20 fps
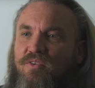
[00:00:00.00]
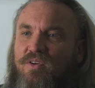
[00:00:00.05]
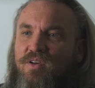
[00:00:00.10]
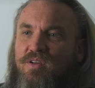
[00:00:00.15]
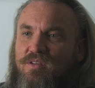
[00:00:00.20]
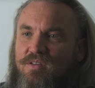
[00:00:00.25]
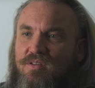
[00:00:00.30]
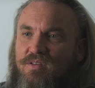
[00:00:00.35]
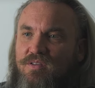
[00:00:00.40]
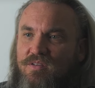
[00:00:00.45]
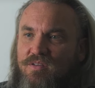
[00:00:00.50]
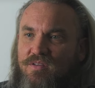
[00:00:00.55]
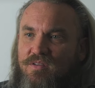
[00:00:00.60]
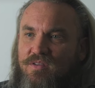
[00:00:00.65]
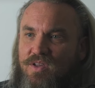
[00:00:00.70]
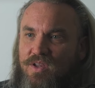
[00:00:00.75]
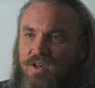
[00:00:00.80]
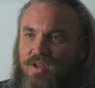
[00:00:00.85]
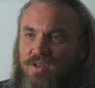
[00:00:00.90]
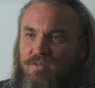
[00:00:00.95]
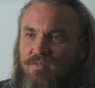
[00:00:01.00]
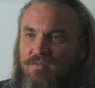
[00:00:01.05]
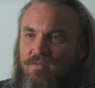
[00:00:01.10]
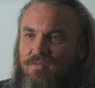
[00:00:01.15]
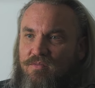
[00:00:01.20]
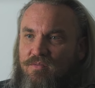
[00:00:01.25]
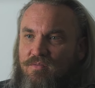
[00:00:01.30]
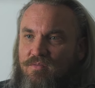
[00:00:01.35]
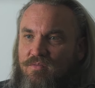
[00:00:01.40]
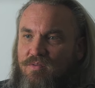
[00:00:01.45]
for you know
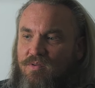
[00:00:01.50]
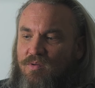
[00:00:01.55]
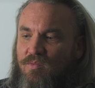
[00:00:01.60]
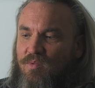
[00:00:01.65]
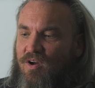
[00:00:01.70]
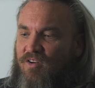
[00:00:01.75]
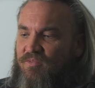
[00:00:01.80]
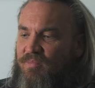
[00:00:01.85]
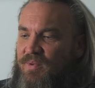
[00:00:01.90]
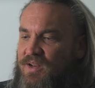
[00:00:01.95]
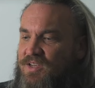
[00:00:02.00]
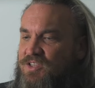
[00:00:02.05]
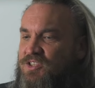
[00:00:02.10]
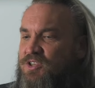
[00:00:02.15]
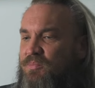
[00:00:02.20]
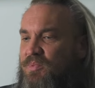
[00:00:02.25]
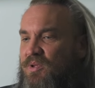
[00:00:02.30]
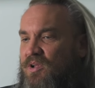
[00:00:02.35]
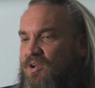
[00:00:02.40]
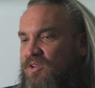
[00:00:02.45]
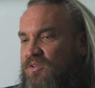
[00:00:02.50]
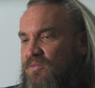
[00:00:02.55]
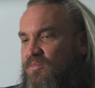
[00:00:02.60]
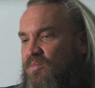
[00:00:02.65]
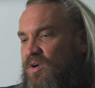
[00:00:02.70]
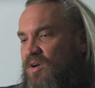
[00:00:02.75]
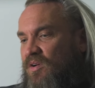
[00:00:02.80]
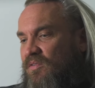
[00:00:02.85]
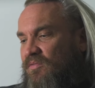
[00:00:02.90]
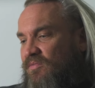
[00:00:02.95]
what I've managed to build
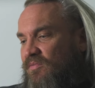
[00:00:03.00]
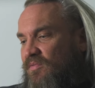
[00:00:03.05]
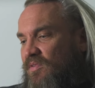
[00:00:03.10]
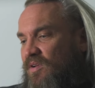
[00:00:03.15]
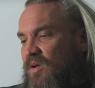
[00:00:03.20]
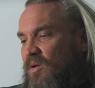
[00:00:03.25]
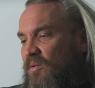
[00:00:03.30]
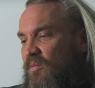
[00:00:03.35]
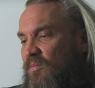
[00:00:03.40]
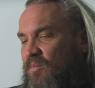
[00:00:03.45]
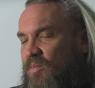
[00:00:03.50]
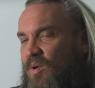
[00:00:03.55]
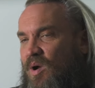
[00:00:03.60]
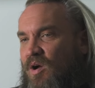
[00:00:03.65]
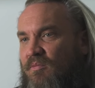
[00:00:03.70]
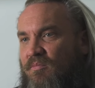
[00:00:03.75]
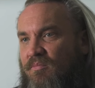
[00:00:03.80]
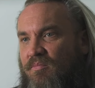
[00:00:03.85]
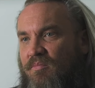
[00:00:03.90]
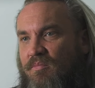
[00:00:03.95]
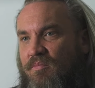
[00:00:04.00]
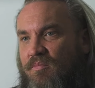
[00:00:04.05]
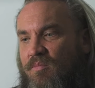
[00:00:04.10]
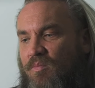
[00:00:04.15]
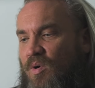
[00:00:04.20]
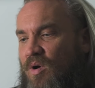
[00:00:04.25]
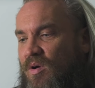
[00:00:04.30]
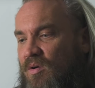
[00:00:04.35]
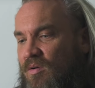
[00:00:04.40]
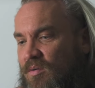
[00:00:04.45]
and what I've um, what I've,
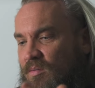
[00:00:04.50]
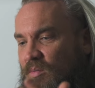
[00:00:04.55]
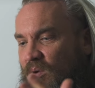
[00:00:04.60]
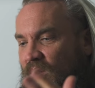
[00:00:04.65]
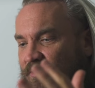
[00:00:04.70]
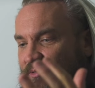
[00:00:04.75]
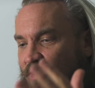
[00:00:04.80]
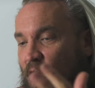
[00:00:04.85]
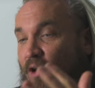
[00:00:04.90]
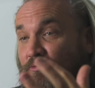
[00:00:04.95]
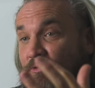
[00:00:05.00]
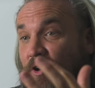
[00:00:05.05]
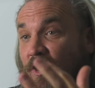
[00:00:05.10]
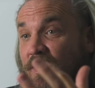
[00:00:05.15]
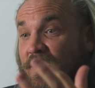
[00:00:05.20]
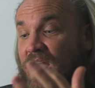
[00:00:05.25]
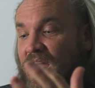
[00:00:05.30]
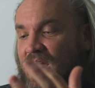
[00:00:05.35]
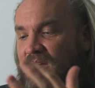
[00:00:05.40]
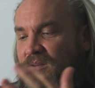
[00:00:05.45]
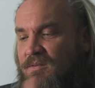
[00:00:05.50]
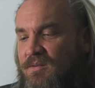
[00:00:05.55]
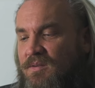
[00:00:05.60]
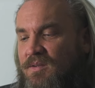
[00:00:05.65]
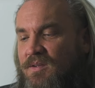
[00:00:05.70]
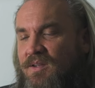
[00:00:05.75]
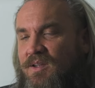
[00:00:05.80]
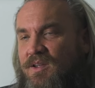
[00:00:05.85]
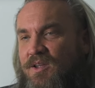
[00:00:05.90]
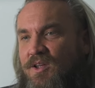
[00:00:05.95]
what what I've got right now,
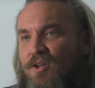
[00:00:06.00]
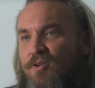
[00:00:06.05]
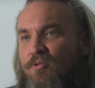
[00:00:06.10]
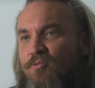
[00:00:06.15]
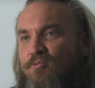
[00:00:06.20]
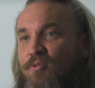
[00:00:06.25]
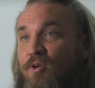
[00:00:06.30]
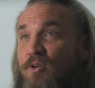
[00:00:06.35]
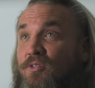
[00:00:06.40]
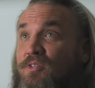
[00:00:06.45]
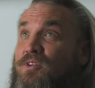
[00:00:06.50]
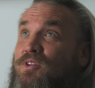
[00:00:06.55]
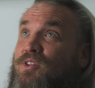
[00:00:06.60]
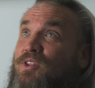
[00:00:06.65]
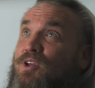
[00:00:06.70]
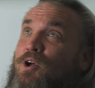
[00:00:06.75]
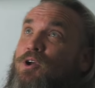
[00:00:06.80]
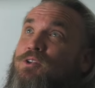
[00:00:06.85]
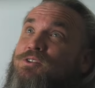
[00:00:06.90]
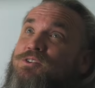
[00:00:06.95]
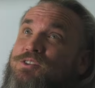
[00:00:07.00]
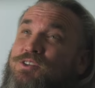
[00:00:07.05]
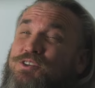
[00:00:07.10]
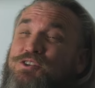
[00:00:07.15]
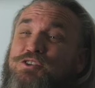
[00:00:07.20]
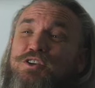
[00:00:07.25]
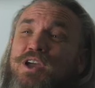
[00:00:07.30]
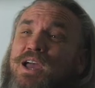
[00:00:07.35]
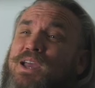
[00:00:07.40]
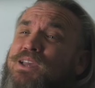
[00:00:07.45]
rather than the
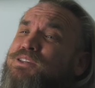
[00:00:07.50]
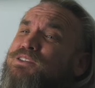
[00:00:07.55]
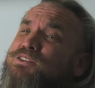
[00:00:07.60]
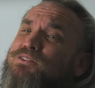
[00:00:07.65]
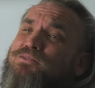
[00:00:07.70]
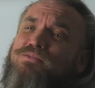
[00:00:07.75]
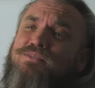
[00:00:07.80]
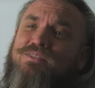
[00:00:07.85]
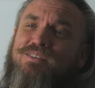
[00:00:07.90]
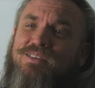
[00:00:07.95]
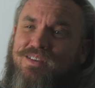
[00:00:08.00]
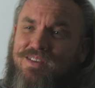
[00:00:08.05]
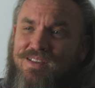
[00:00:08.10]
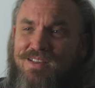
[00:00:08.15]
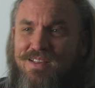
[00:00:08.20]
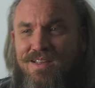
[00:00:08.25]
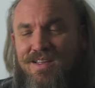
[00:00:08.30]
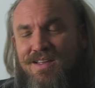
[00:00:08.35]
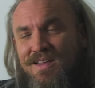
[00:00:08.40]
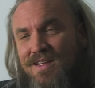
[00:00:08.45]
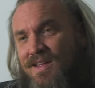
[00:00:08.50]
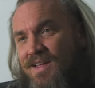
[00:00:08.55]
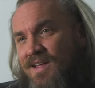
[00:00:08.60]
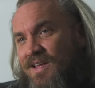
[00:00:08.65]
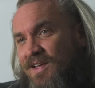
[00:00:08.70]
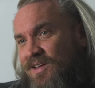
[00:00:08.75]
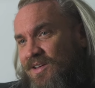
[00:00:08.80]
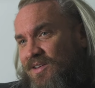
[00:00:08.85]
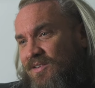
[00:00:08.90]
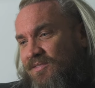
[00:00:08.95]
constant chase of
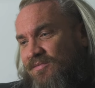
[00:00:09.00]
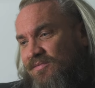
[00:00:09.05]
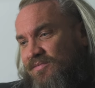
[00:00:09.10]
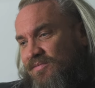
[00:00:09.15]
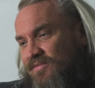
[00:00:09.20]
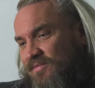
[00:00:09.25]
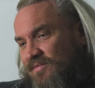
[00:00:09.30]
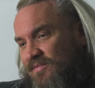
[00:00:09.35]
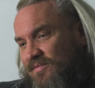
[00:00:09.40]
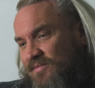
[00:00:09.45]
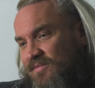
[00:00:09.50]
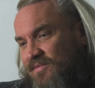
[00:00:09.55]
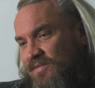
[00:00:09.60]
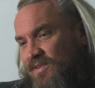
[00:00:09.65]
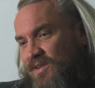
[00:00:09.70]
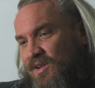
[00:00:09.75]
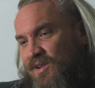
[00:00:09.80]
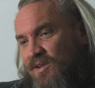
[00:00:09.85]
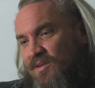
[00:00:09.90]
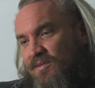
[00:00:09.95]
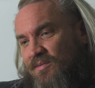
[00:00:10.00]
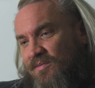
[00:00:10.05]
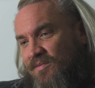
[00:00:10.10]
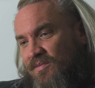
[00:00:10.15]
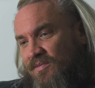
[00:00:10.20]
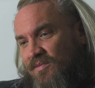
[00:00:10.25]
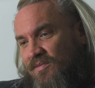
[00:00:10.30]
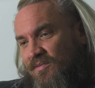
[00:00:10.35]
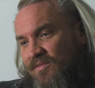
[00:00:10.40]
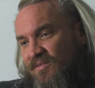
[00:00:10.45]
of you know
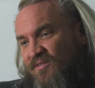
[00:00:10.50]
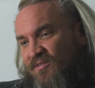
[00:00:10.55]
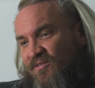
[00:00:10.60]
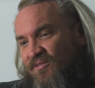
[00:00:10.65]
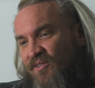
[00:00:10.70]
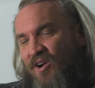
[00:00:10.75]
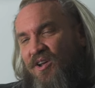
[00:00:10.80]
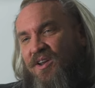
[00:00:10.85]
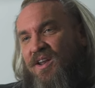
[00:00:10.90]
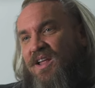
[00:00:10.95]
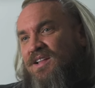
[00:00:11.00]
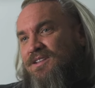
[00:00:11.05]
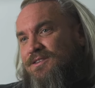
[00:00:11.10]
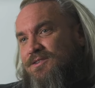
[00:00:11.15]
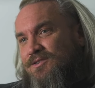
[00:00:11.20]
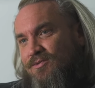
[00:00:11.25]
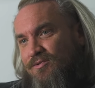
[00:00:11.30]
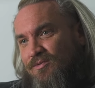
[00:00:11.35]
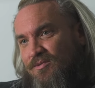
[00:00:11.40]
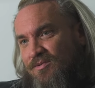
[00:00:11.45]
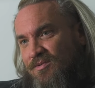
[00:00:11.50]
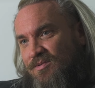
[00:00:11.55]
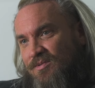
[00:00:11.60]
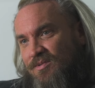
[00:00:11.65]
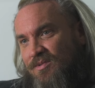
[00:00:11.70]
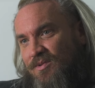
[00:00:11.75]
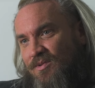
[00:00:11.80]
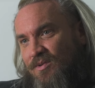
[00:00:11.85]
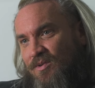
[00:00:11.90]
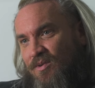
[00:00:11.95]
finance or
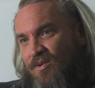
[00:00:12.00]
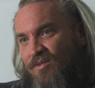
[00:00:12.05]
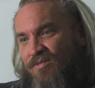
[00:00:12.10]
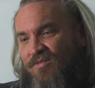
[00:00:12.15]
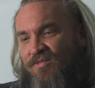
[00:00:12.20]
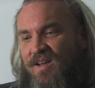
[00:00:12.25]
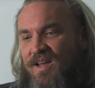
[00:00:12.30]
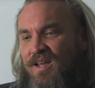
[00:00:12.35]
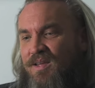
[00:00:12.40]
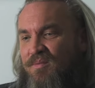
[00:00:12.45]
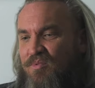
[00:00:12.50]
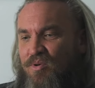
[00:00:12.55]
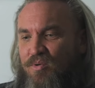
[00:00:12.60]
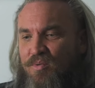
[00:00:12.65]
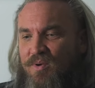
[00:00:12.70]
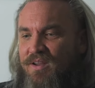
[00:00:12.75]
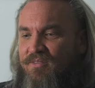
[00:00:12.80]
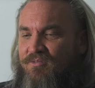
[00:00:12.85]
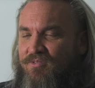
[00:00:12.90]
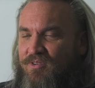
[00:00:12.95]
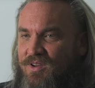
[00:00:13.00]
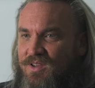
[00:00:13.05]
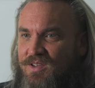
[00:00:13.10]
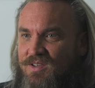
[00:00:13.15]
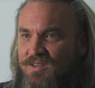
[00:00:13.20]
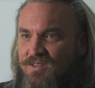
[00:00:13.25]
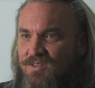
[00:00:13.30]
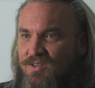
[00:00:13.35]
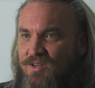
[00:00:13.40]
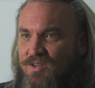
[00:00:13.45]
or fame or whatever it
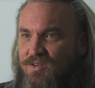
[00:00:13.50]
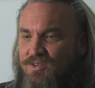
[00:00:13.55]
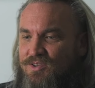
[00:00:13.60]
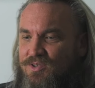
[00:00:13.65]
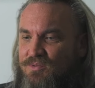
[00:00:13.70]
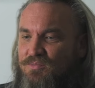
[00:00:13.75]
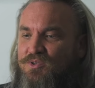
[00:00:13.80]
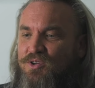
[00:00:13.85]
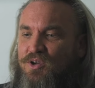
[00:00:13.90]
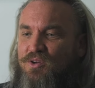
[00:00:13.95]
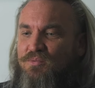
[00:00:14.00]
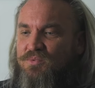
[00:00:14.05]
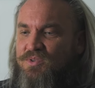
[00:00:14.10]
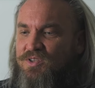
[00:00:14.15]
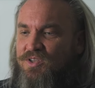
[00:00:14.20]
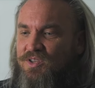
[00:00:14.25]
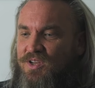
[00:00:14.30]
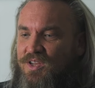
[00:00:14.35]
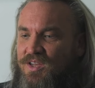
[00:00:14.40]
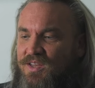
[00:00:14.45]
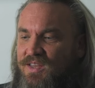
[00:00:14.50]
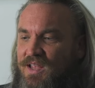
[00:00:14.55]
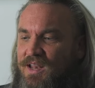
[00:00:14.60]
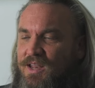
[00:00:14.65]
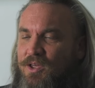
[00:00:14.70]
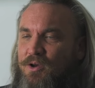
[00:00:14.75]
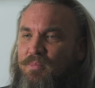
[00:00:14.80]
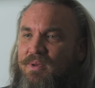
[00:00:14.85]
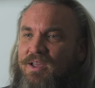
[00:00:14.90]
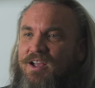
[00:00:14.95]
is. You know, sometimes you need that
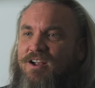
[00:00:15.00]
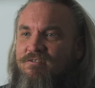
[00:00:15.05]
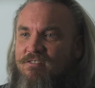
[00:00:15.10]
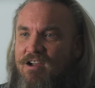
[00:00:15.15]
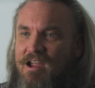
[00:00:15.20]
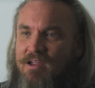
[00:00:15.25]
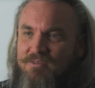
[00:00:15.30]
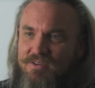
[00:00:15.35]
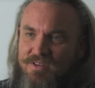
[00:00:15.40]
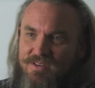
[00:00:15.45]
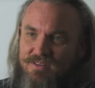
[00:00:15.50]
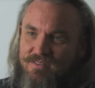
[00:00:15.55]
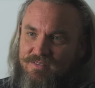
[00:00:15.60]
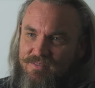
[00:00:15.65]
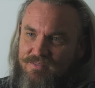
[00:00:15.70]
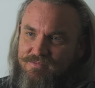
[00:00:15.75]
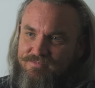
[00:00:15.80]
little bit of grounding.